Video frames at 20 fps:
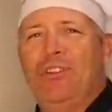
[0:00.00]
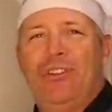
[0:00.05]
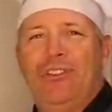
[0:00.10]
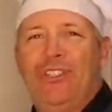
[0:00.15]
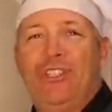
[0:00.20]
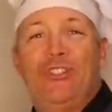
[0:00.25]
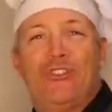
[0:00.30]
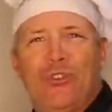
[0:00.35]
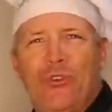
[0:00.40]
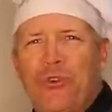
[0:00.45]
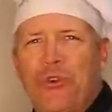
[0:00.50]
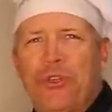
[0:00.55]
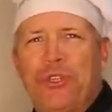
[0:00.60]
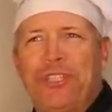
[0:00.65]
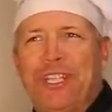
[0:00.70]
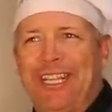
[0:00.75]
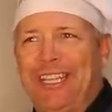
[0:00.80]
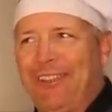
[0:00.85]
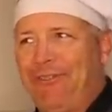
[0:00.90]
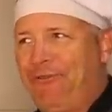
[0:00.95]
She's so good
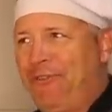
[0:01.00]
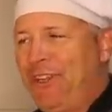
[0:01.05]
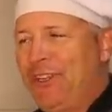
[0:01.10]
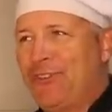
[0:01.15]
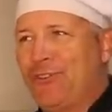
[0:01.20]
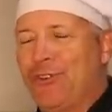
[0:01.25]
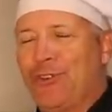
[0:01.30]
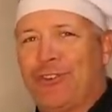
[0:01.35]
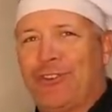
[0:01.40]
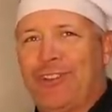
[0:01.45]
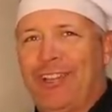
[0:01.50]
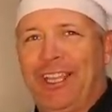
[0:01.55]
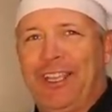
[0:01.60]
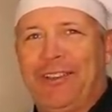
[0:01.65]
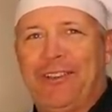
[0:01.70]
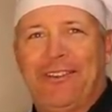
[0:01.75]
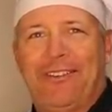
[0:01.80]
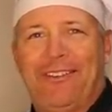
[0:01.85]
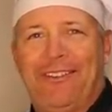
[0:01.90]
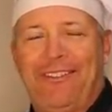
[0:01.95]
at that, the fish look
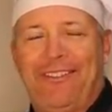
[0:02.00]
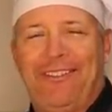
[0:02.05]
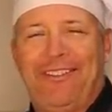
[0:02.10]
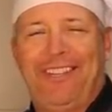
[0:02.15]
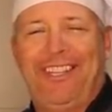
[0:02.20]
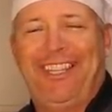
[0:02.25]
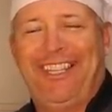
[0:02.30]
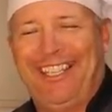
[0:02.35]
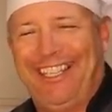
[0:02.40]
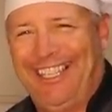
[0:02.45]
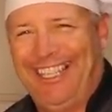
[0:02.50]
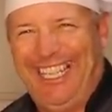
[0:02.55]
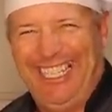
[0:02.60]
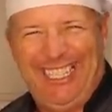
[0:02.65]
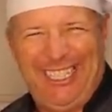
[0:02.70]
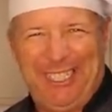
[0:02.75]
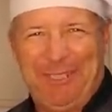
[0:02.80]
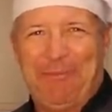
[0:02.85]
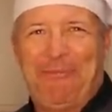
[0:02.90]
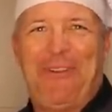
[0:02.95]
like Like
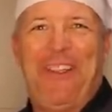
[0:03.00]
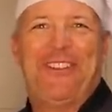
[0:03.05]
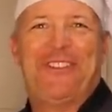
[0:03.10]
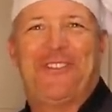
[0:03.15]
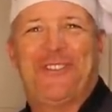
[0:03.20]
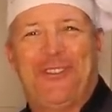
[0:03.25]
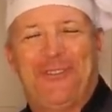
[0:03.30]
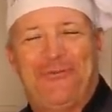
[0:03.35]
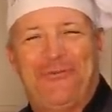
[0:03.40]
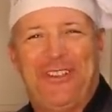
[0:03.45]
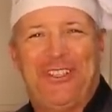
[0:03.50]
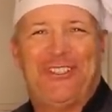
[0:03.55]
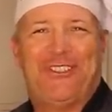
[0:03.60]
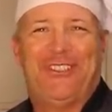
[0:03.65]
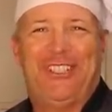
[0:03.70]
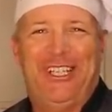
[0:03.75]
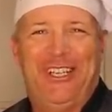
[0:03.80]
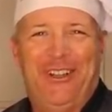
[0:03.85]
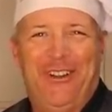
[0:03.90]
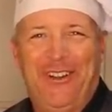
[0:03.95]
she's a fresh little fish
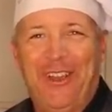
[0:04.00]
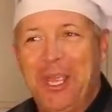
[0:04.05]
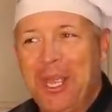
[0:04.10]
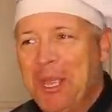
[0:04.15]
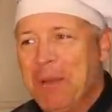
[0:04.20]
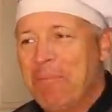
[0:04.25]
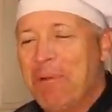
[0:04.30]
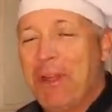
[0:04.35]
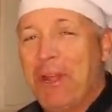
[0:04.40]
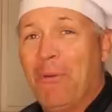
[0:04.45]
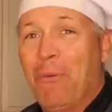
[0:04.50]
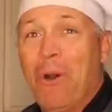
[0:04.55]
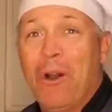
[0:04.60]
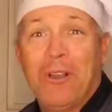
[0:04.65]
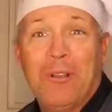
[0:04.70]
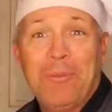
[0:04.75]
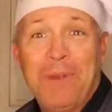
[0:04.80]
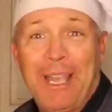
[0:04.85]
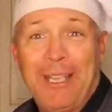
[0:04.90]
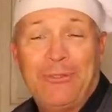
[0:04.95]
cleaner. But uh,
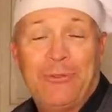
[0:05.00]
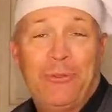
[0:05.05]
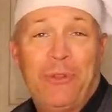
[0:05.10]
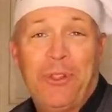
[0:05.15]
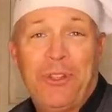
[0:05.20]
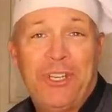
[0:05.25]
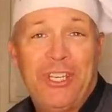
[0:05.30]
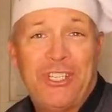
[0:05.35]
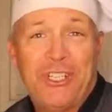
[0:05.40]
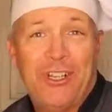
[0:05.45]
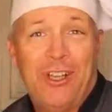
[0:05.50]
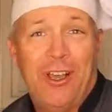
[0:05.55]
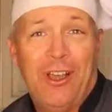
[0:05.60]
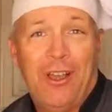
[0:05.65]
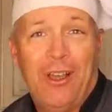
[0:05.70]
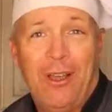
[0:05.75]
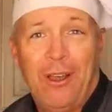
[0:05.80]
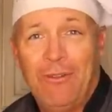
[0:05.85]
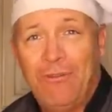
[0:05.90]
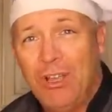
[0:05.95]
welcome guys to another edition
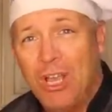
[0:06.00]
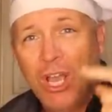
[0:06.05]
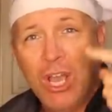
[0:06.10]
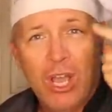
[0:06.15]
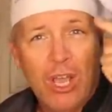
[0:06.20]
of